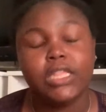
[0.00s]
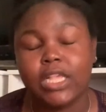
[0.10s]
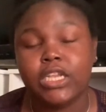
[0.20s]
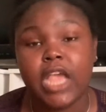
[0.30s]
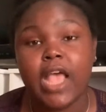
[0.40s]

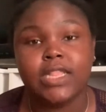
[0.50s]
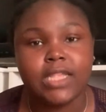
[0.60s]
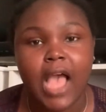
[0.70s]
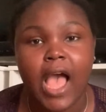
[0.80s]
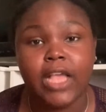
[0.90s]
Such as,
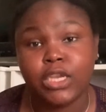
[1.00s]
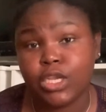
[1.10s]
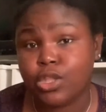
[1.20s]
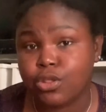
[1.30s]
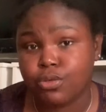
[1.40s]
guys,
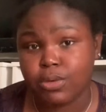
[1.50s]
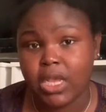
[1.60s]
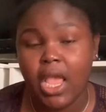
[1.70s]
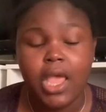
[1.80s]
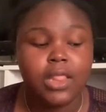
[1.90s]
she's
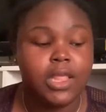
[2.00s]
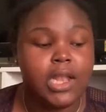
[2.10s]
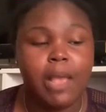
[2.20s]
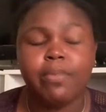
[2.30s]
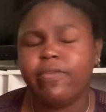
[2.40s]
3.
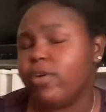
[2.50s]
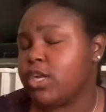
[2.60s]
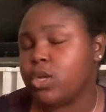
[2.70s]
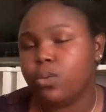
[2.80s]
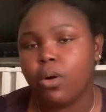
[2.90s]
The night
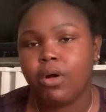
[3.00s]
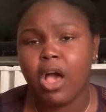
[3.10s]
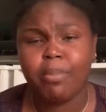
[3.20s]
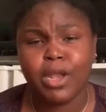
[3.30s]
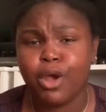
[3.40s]
before she
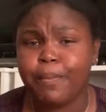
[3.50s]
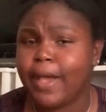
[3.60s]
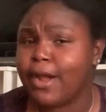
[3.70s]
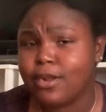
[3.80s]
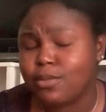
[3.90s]
woke up and her
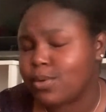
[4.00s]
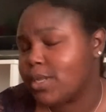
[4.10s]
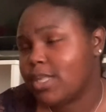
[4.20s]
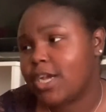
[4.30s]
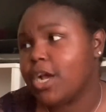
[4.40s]
parents
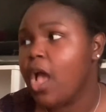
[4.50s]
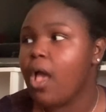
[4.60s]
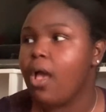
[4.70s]
weren't there.